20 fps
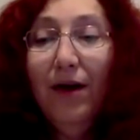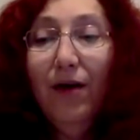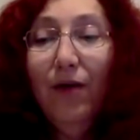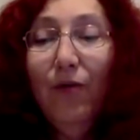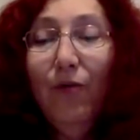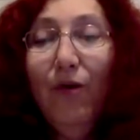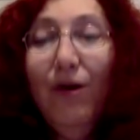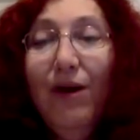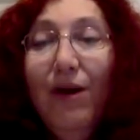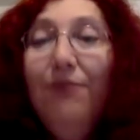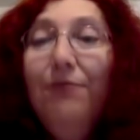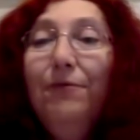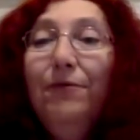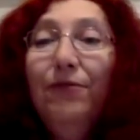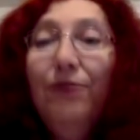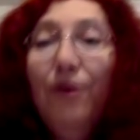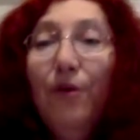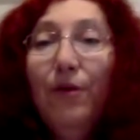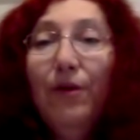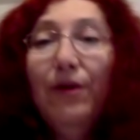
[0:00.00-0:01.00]
What is
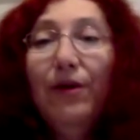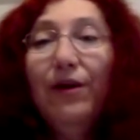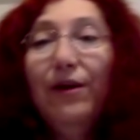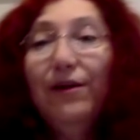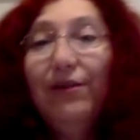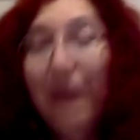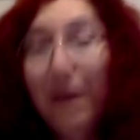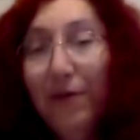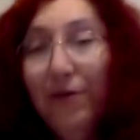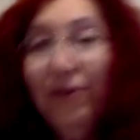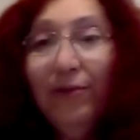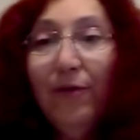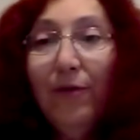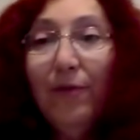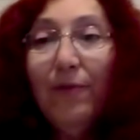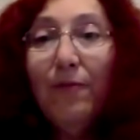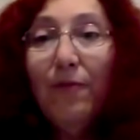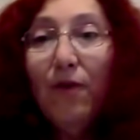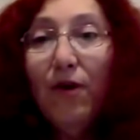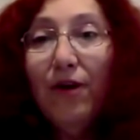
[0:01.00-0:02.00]
going on is I was
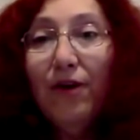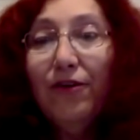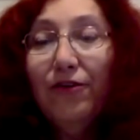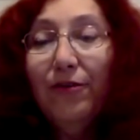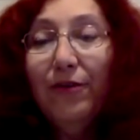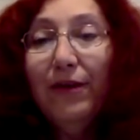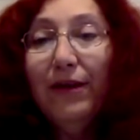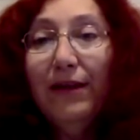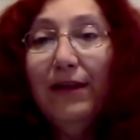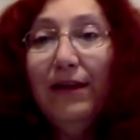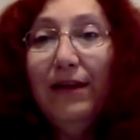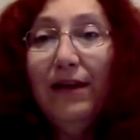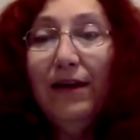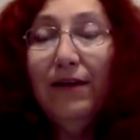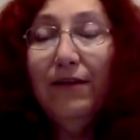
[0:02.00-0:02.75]
monitoring the